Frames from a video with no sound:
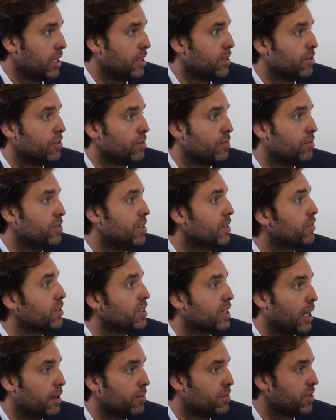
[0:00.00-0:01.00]
into
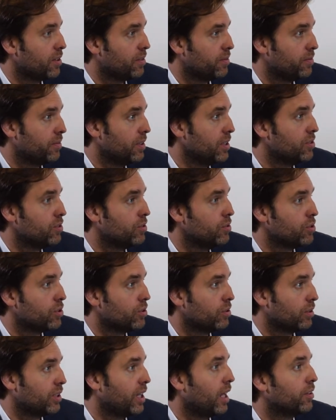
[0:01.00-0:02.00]
different types of
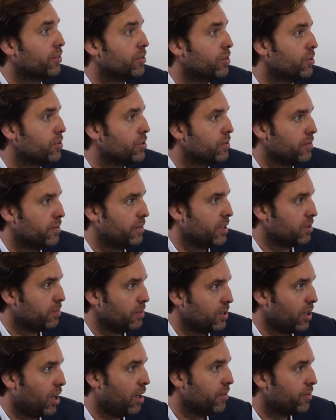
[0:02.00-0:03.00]
institutional and alternative
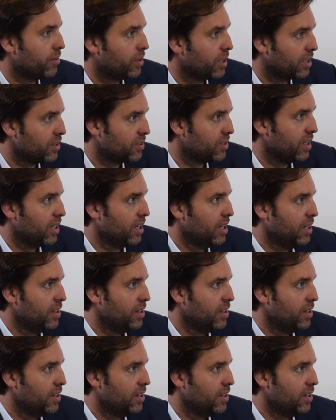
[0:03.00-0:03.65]
investment offerings.